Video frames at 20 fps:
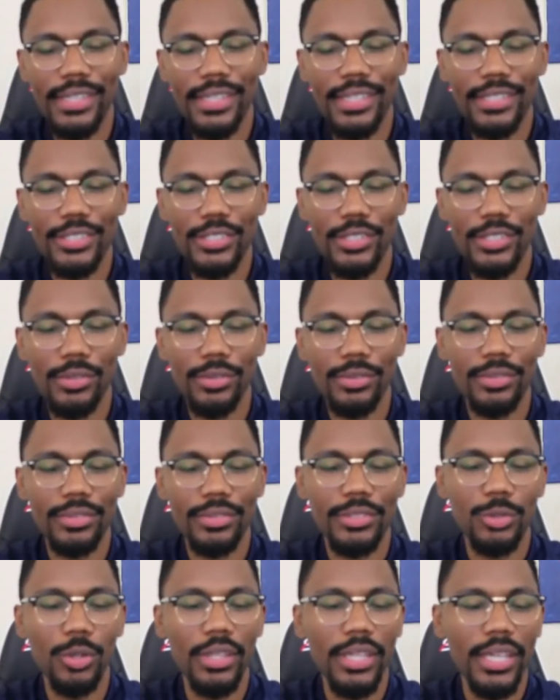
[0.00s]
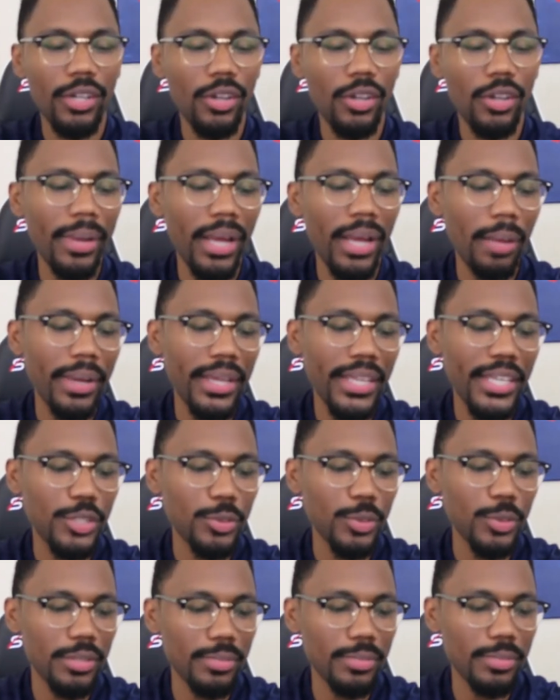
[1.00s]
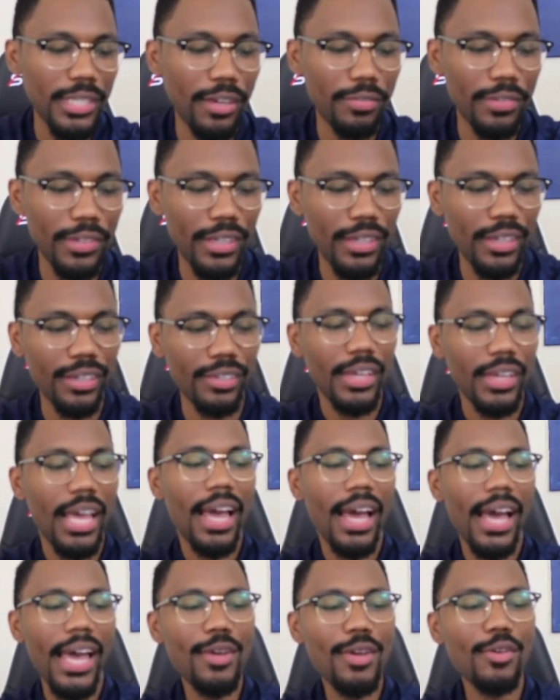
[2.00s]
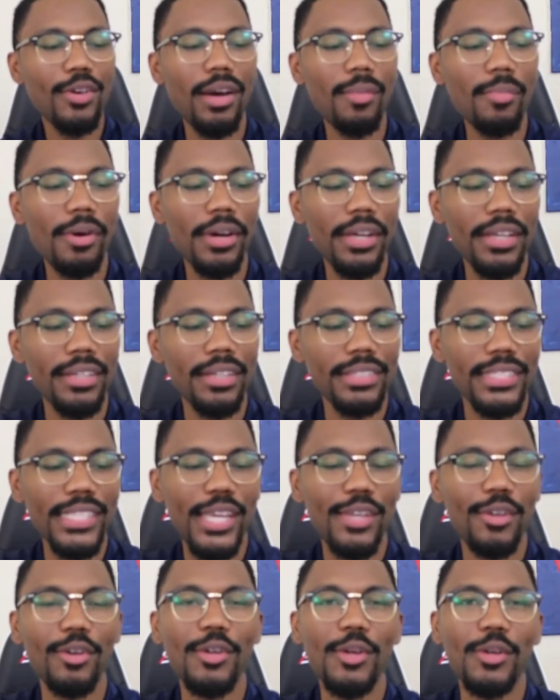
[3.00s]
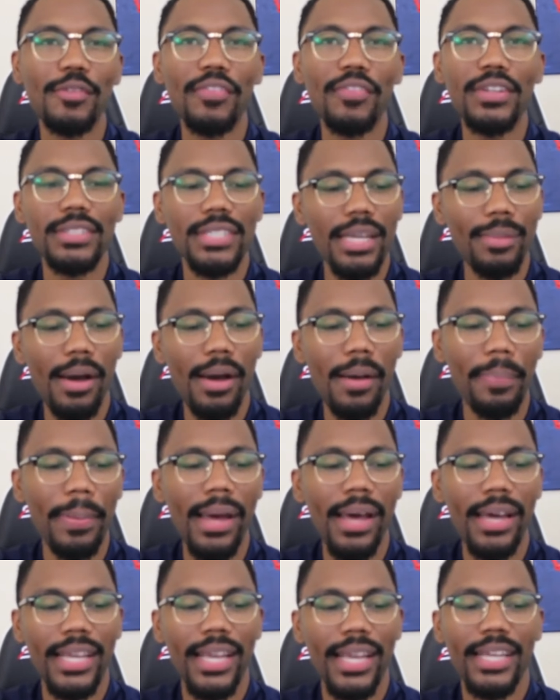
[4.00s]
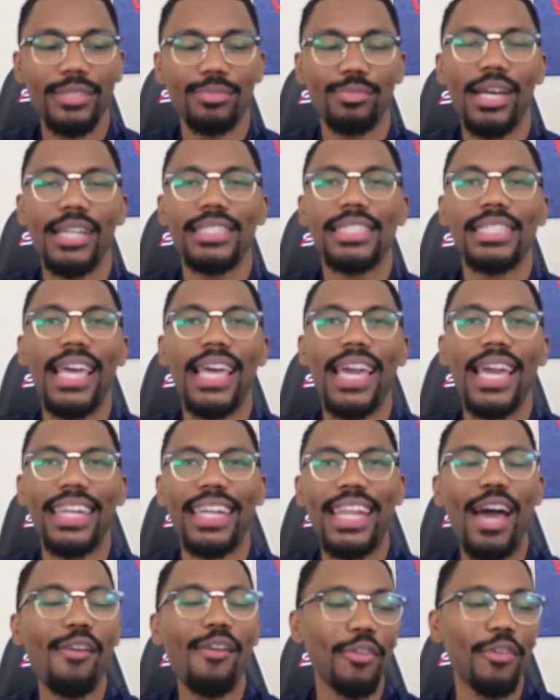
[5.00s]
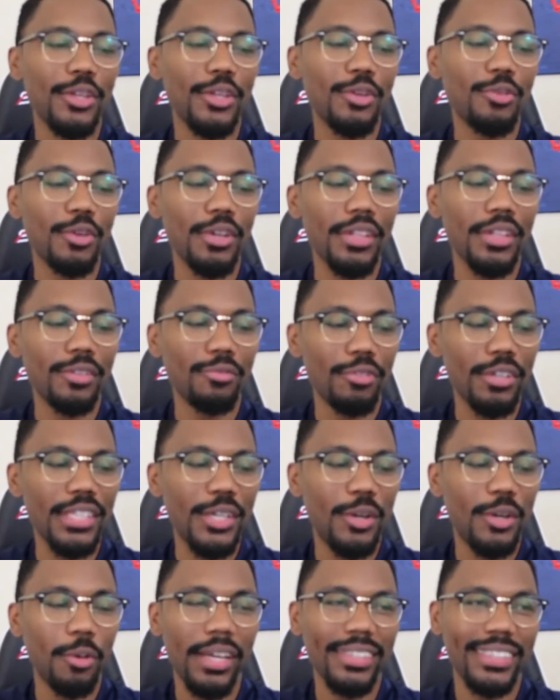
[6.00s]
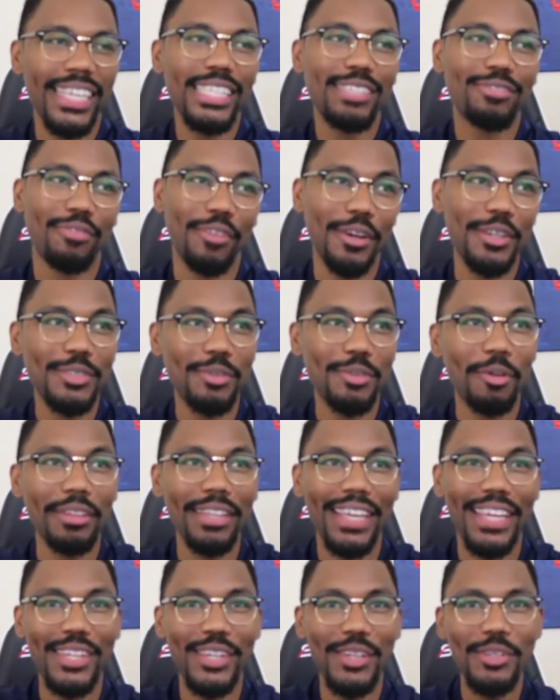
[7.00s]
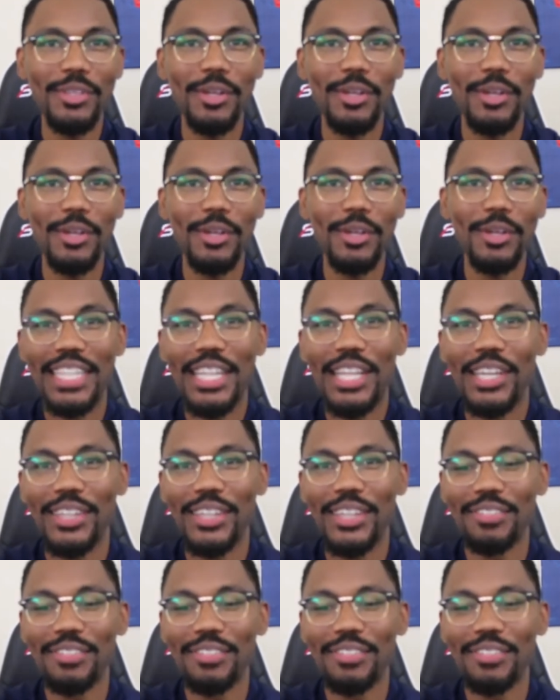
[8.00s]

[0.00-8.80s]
So Orlando, I'm gonna hit you with some tough love. How you gonna come on here and say you don't know the first thing about podcasts when I just laid it out for you really, really quick? That's first, Orlando. You know this is love.